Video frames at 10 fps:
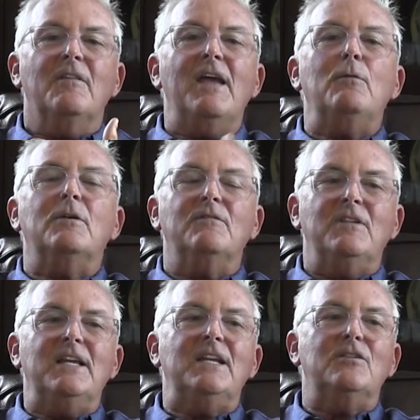they would have
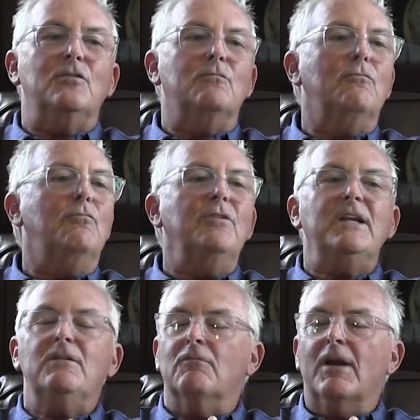needed to
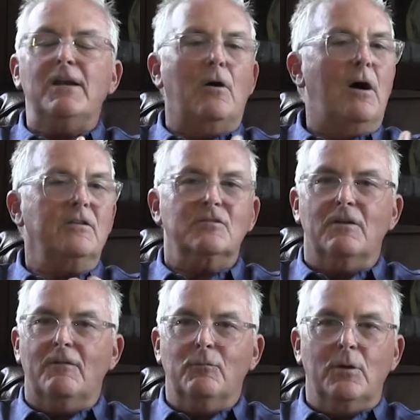rewrite all the
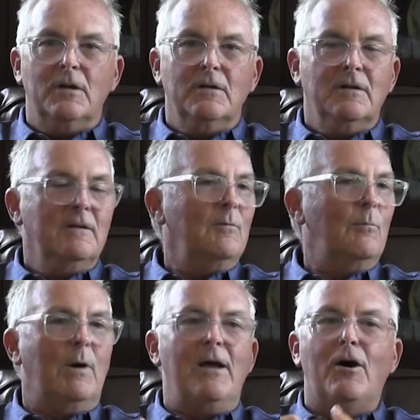software,
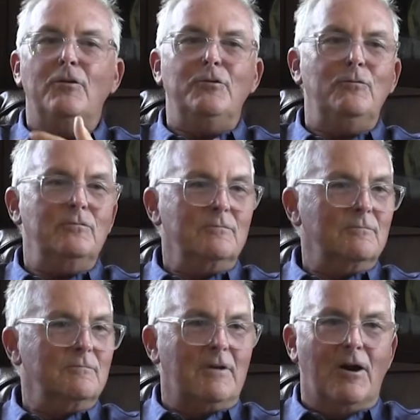buy all new
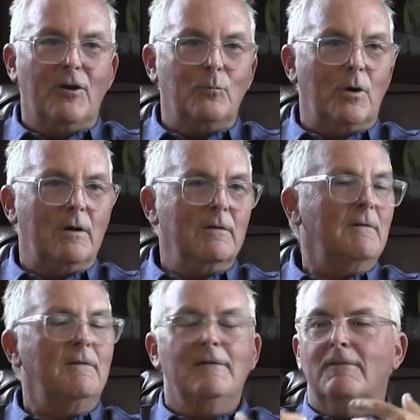hardware,
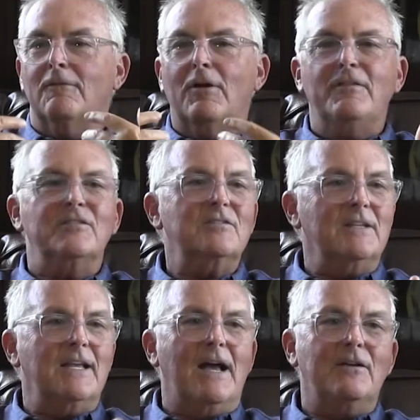run this
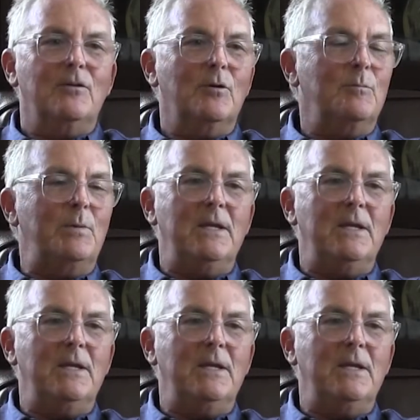thing out, and it would